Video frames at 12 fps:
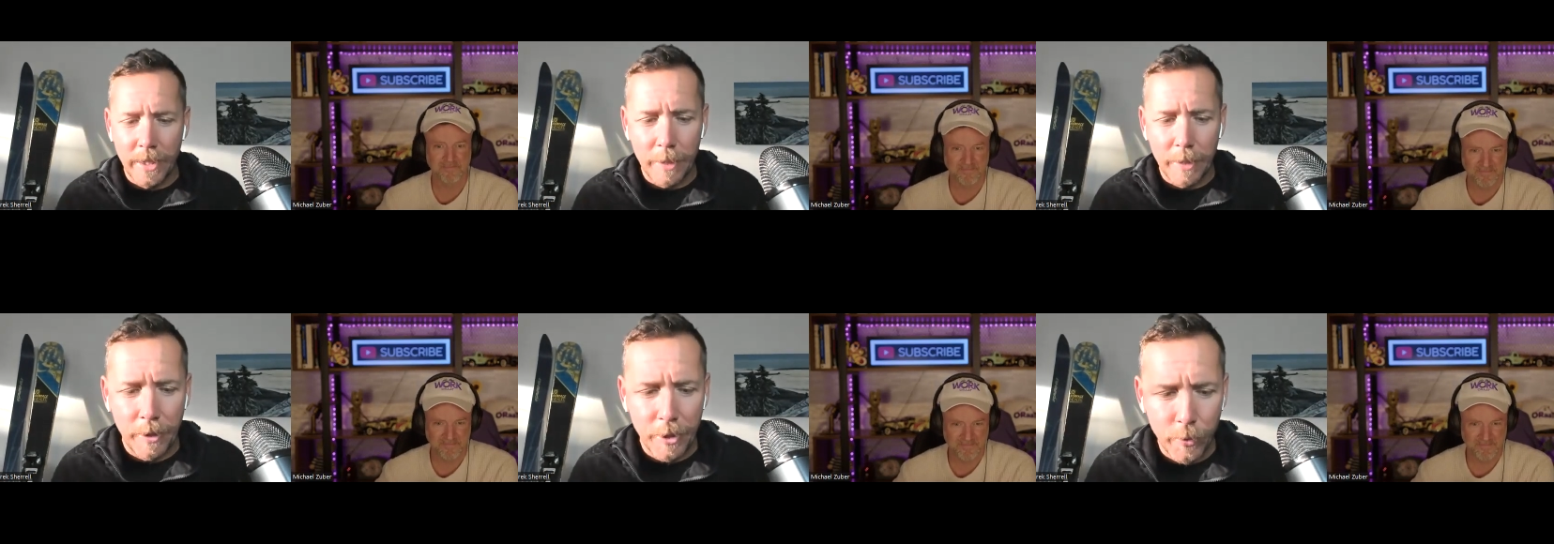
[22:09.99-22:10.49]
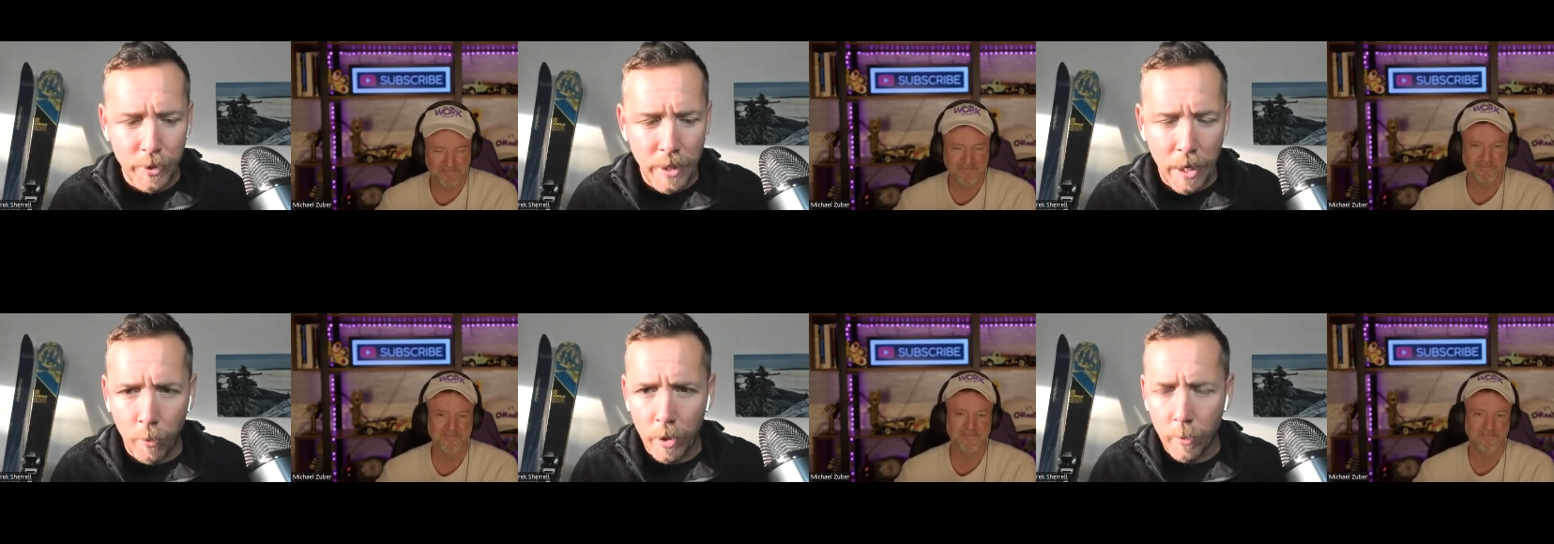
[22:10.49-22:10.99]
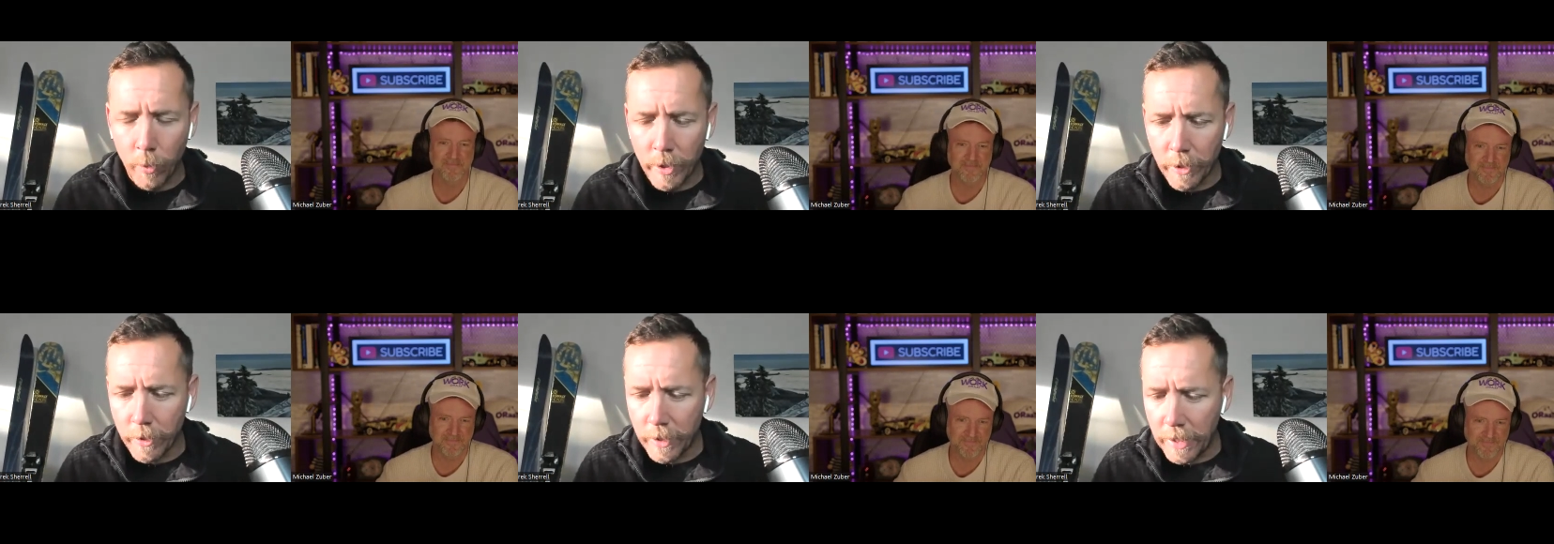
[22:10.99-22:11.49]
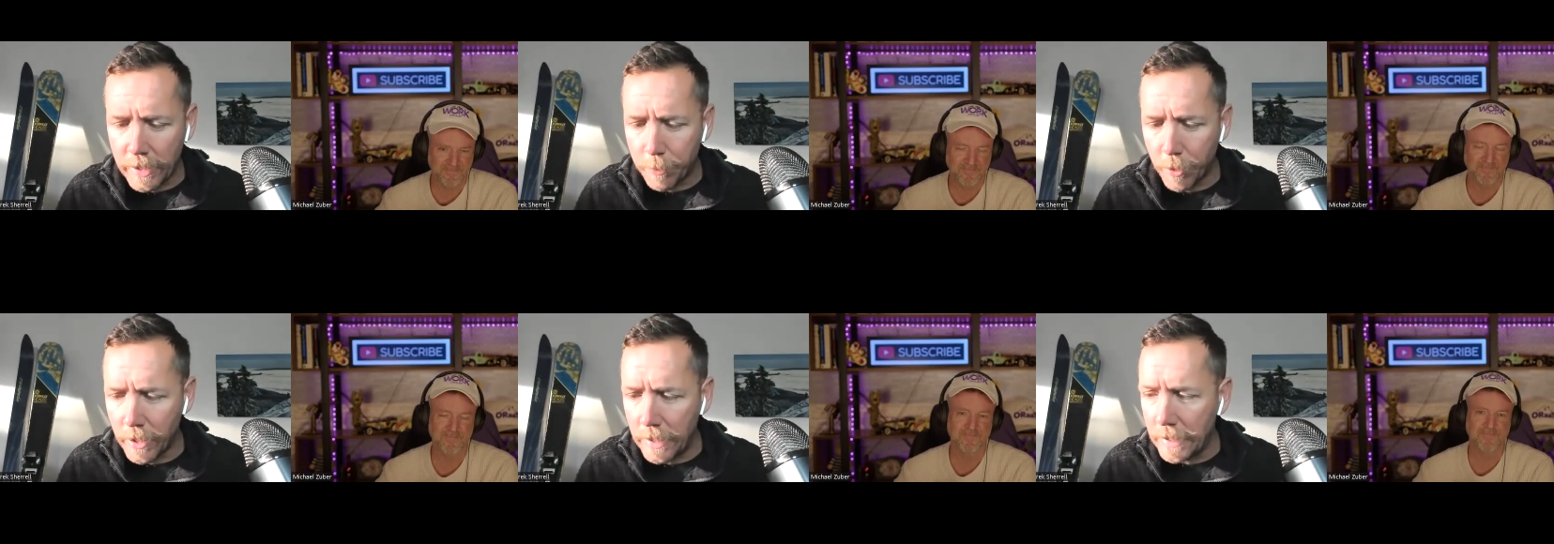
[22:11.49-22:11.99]
Speaker 1: deep into a network where you're an
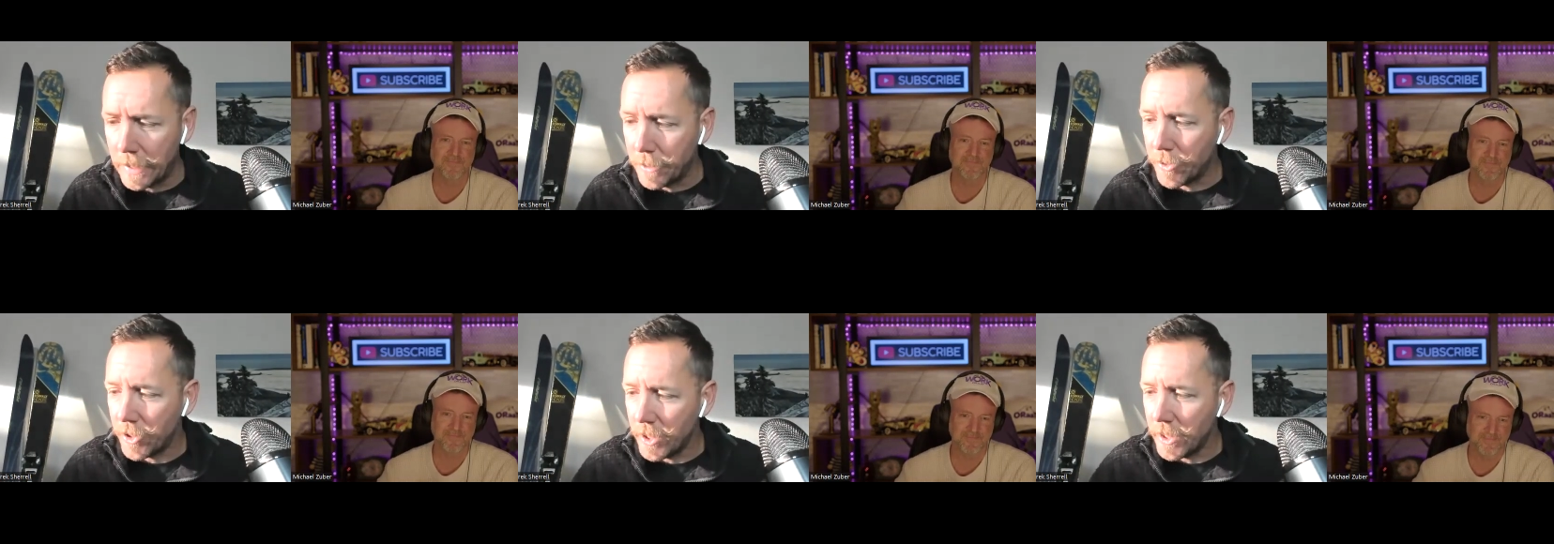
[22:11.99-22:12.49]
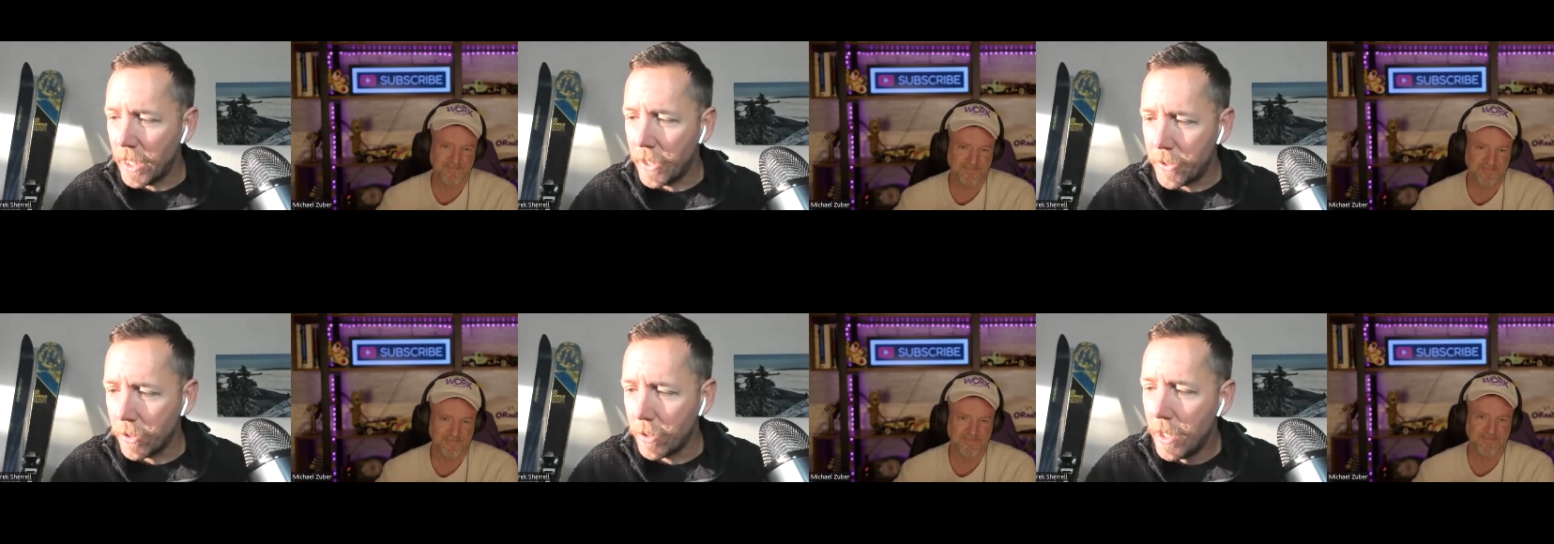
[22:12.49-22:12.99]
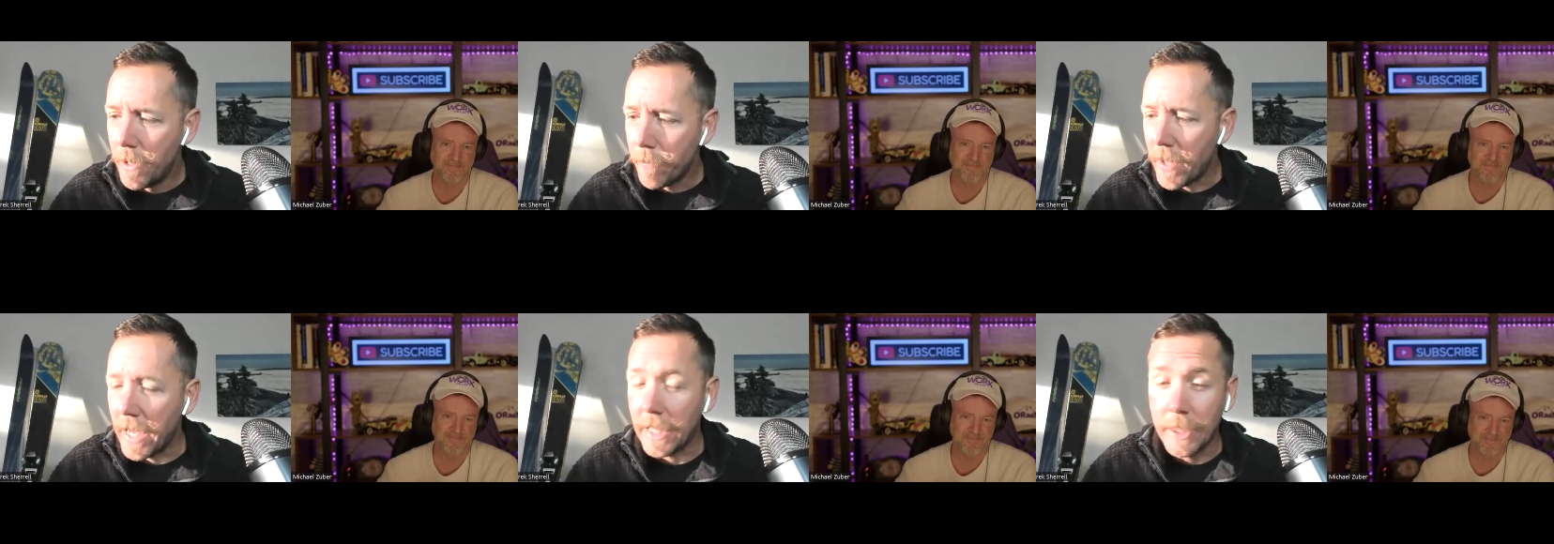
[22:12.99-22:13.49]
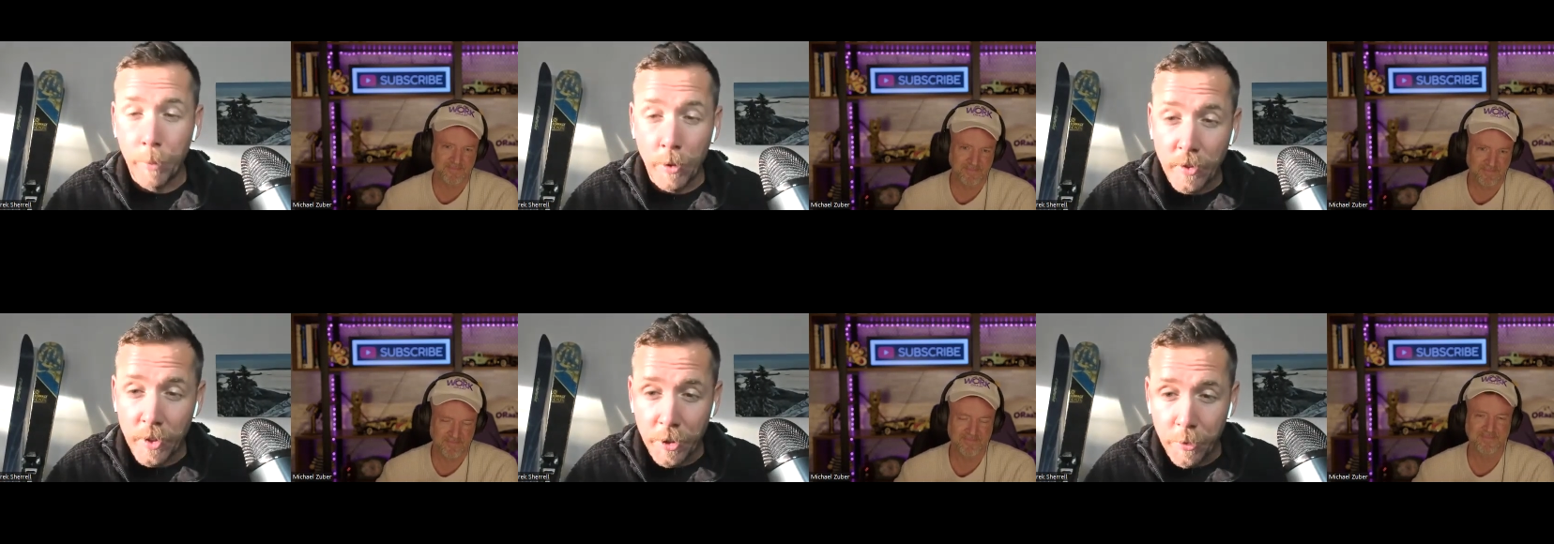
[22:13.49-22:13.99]
expert in and you see other
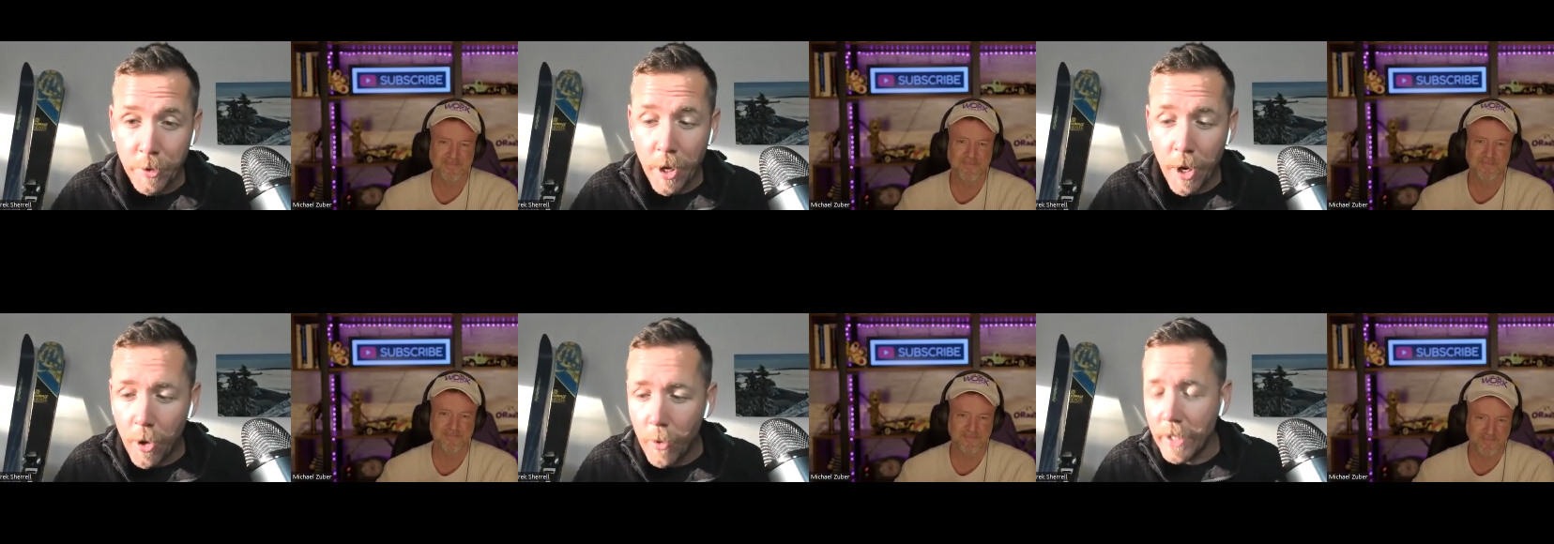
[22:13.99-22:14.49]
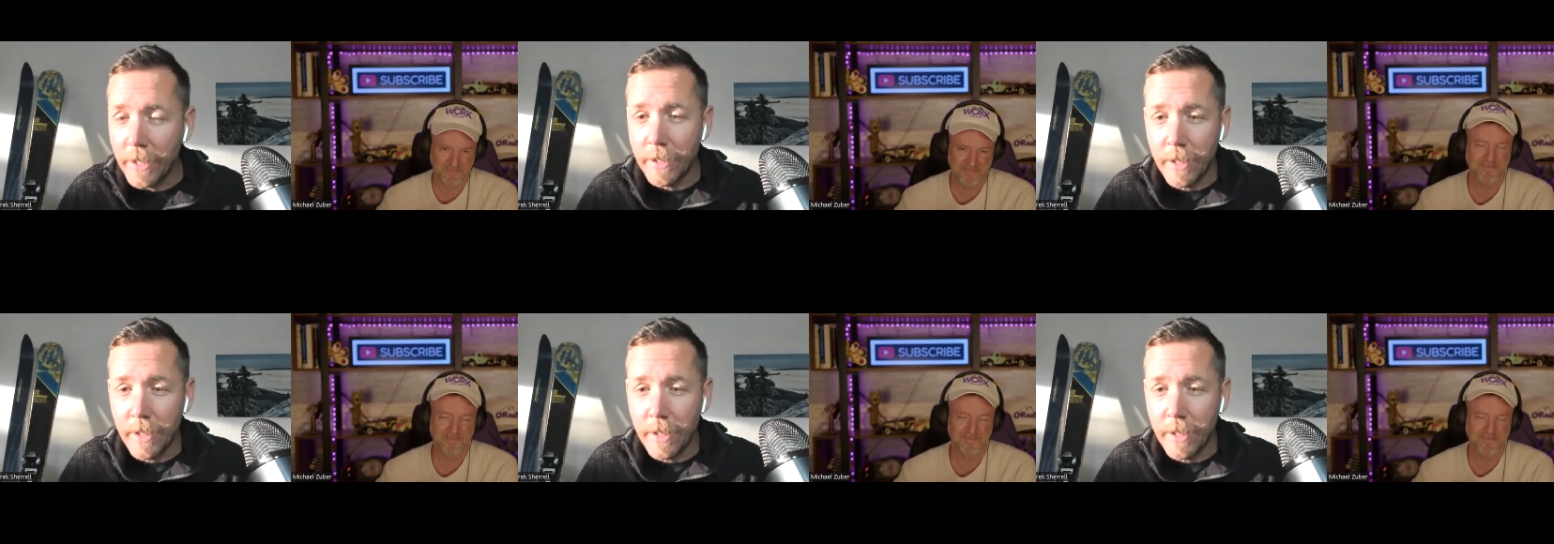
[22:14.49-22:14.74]
experts that you know in